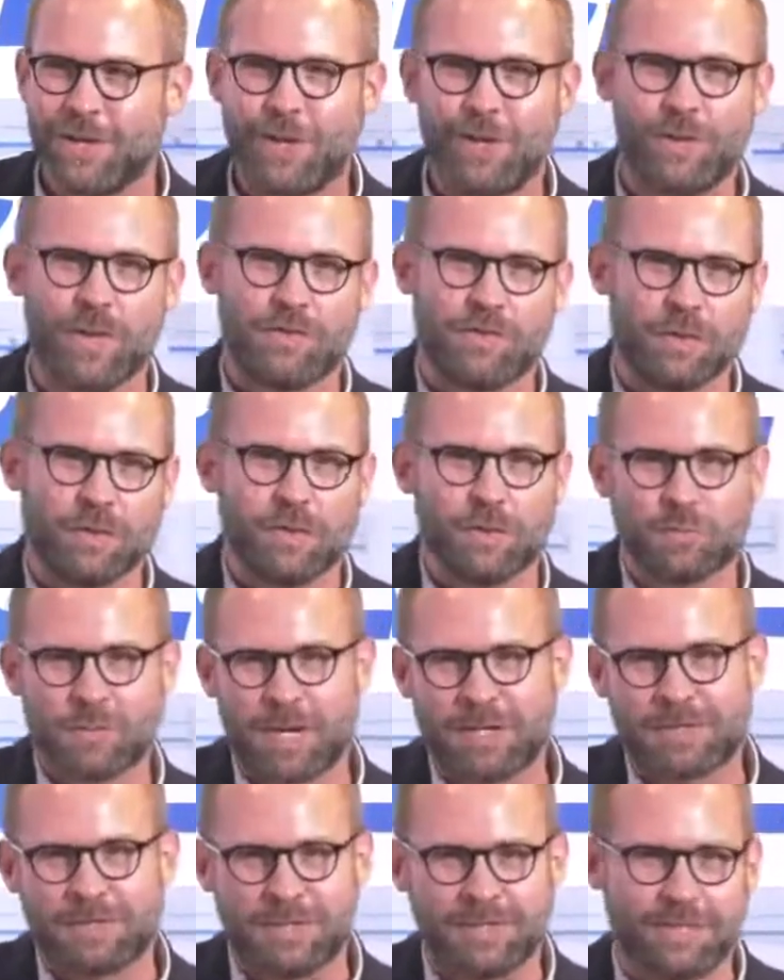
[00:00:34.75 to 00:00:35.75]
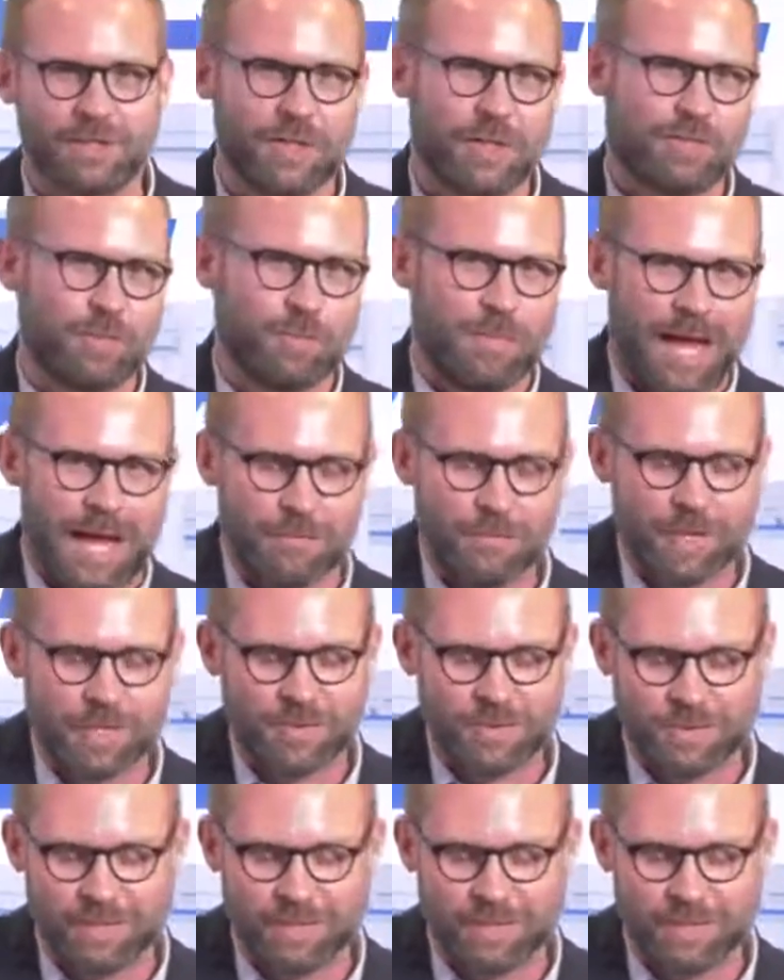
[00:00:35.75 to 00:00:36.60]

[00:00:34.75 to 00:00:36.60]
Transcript: You have your good press releases, you have your bad press